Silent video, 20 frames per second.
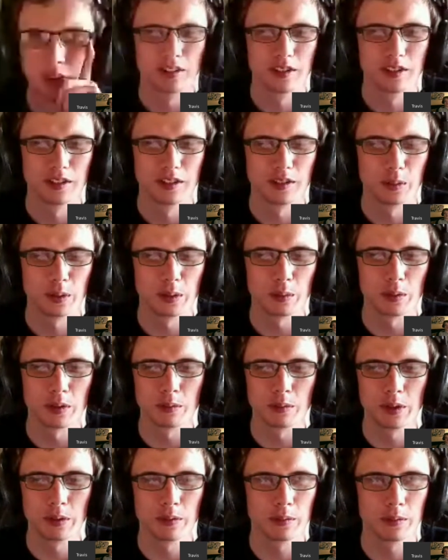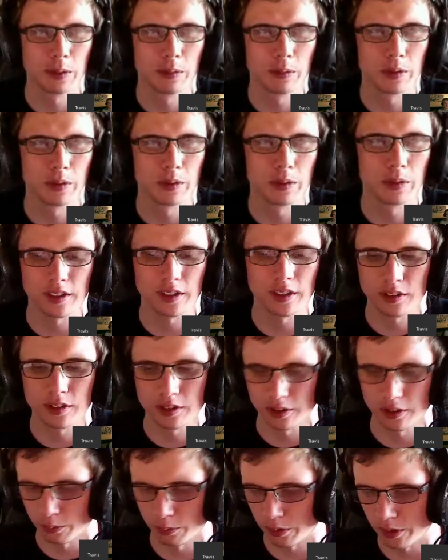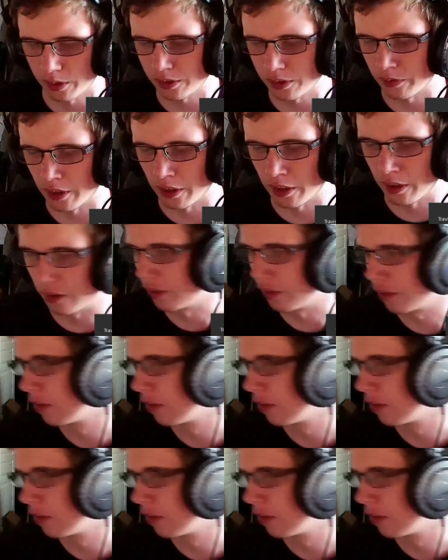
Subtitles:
We won't get into the ones of Aaron.